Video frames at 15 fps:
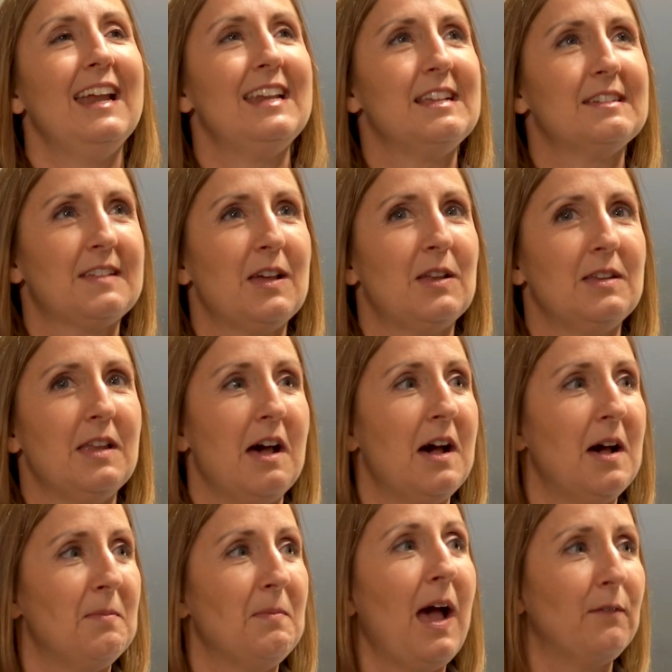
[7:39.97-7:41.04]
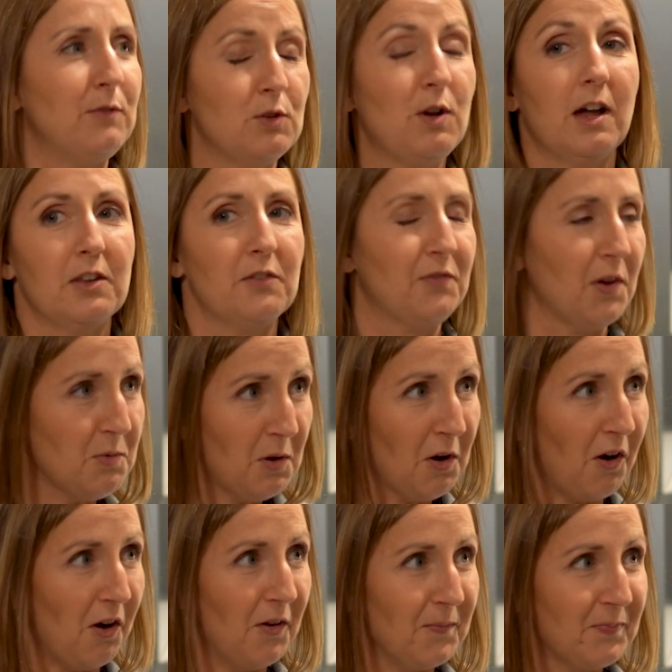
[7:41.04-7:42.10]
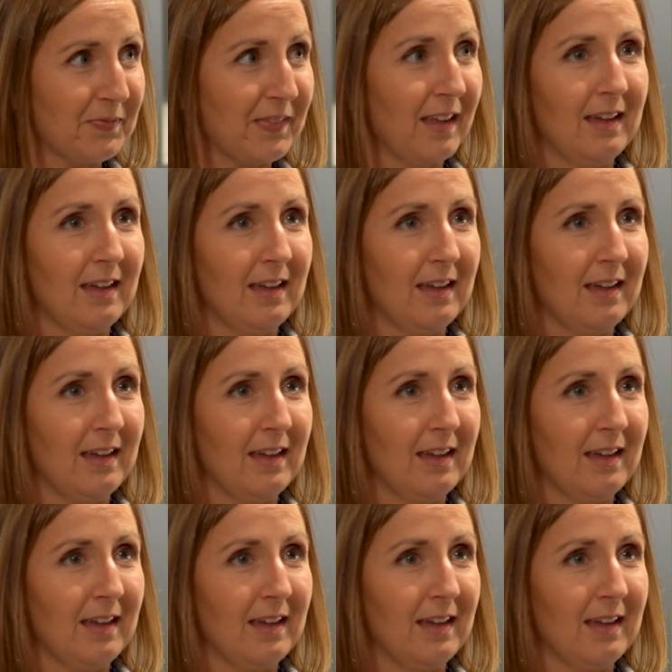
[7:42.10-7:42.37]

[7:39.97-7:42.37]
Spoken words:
And he said, have you gotten a phone call?